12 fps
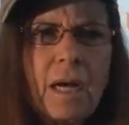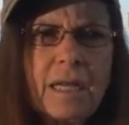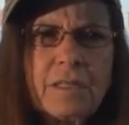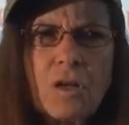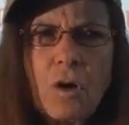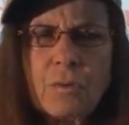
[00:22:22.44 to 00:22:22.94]

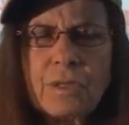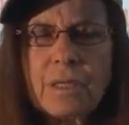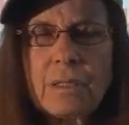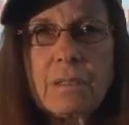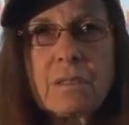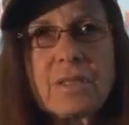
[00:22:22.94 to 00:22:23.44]
I know
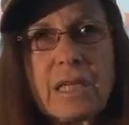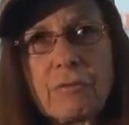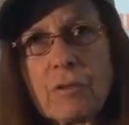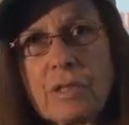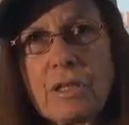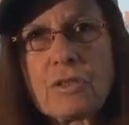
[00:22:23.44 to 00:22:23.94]
that
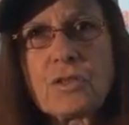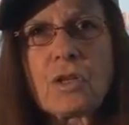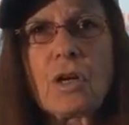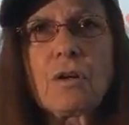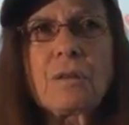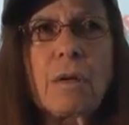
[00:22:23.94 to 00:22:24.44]
several years
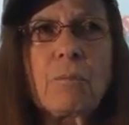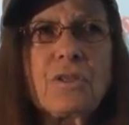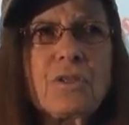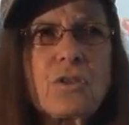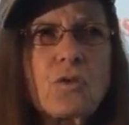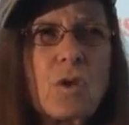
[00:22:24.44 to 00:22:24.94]
ago that
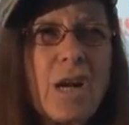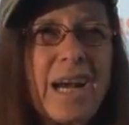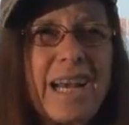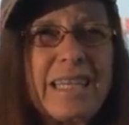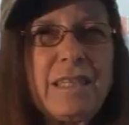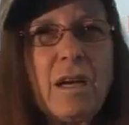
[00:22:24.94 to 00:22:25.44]
was
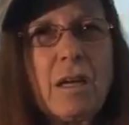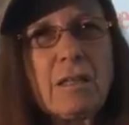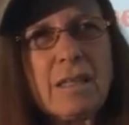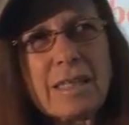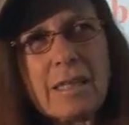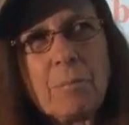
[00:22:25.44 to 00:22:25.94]
tried a
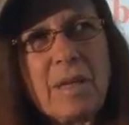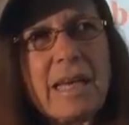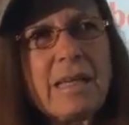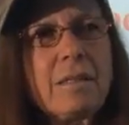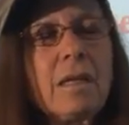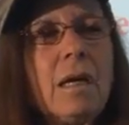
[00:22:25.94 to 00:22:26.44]
little
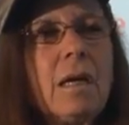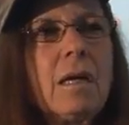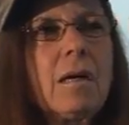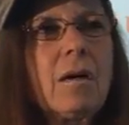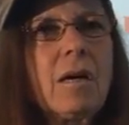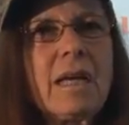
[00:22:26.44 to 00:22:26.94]
bit
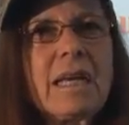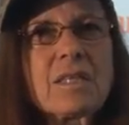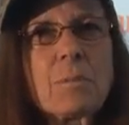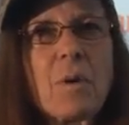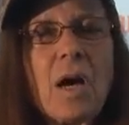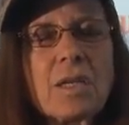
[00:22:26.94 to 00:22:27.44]

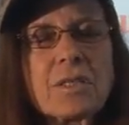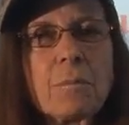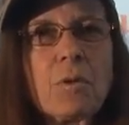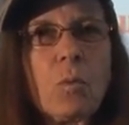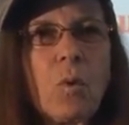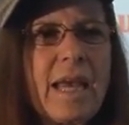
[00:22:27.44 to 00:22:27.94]
as a
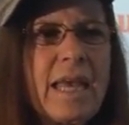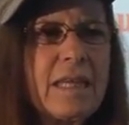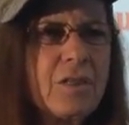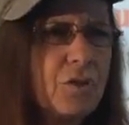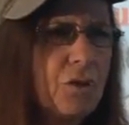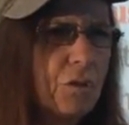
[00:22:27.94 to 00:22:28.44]
possible
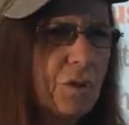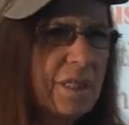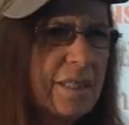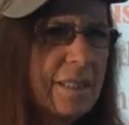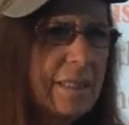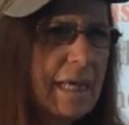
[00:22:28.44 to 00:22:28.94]
way to do
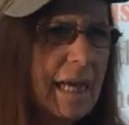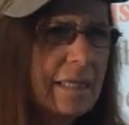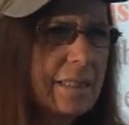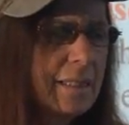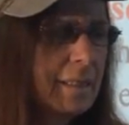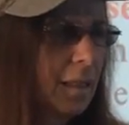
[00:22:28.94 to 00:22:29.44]
this
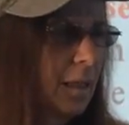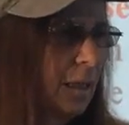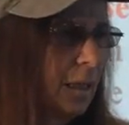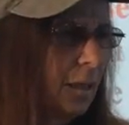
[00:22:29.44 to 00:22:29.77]
test.